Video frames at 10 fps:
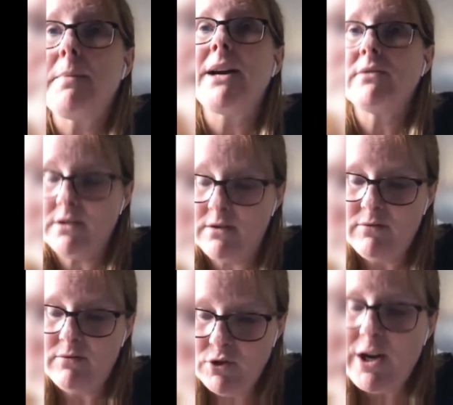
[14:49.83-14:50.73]
out and
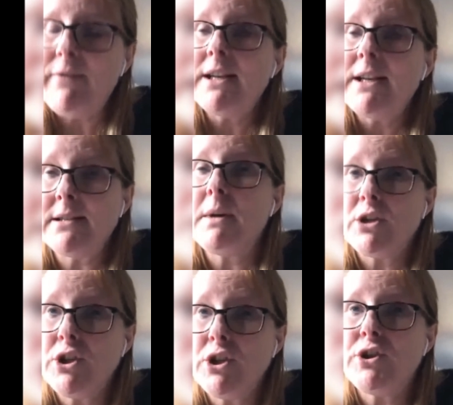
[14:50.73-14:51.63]
about travelling
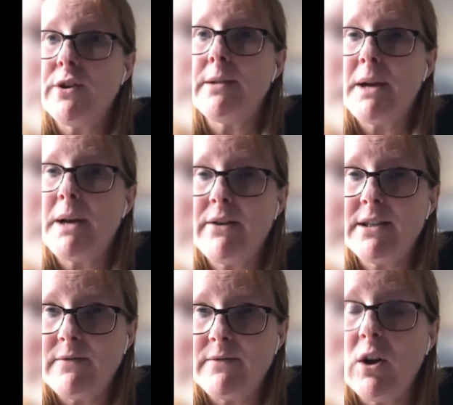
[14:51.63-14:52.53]
so much during the
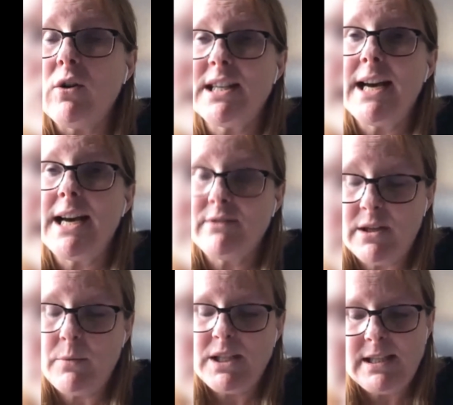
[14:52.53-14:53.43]
periods of lockdown,
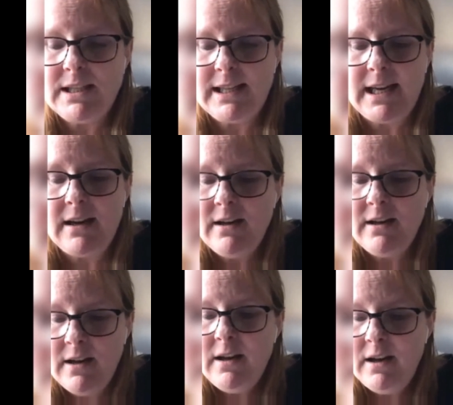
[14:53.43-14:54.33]
so we did see a
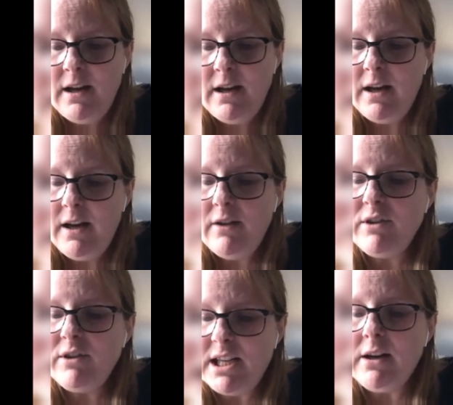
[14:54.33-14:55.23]

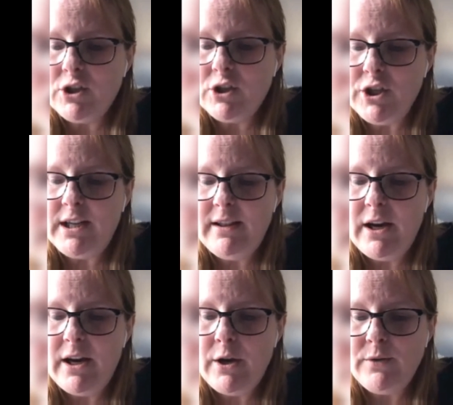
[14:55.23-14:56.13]
reduction in
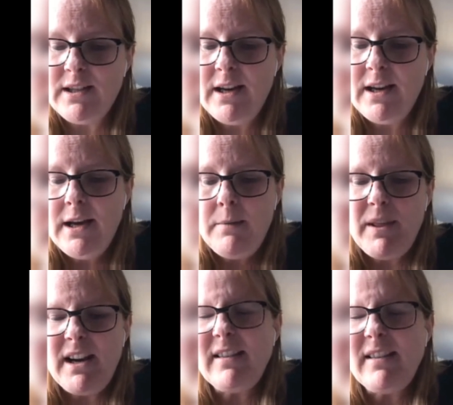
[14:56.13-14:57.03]
those.
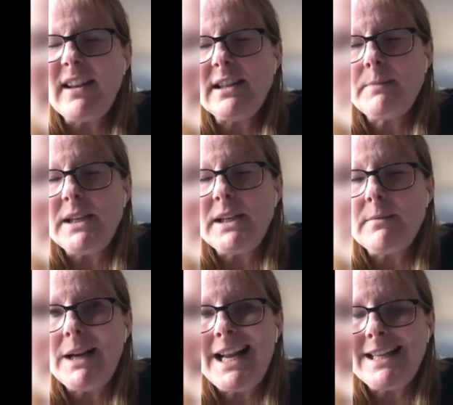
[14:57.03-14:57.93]
But then I think there's been
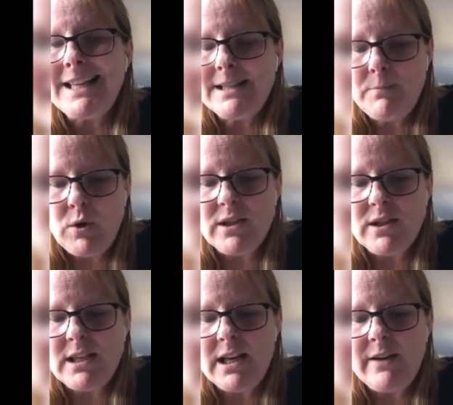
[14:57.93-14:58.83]
some less
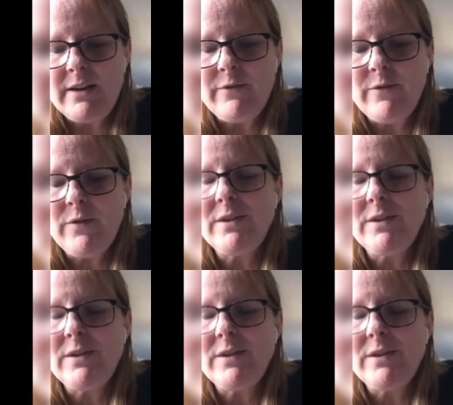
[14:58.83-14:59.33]
positive